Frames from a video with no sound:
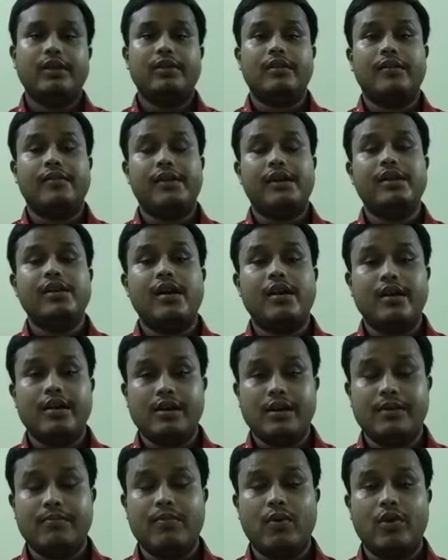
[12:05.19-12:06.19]
in the very
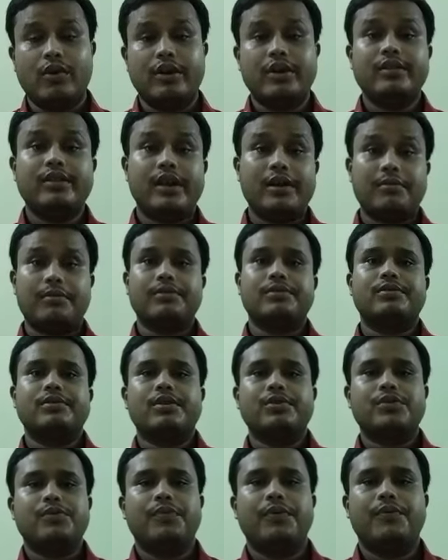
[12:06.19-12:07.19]
early morning, that is
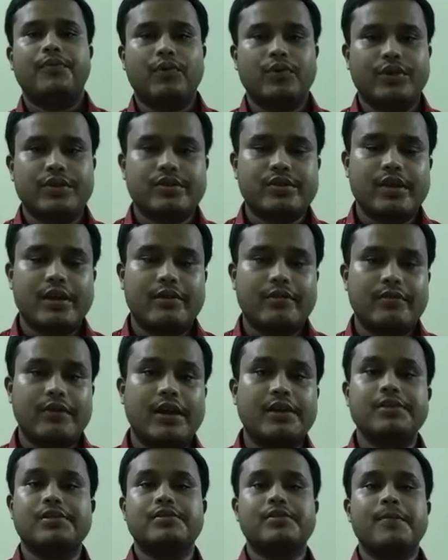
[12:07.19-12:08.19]
just before the
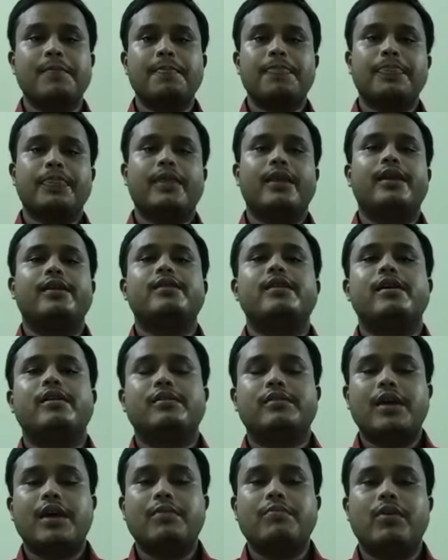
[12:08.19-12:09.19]
sunrise, in the
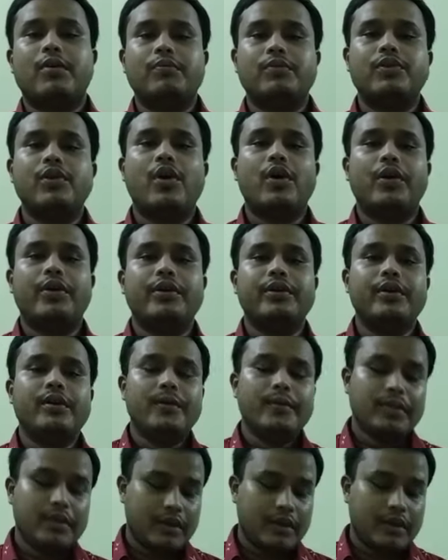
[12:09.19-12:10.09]
time of dawn,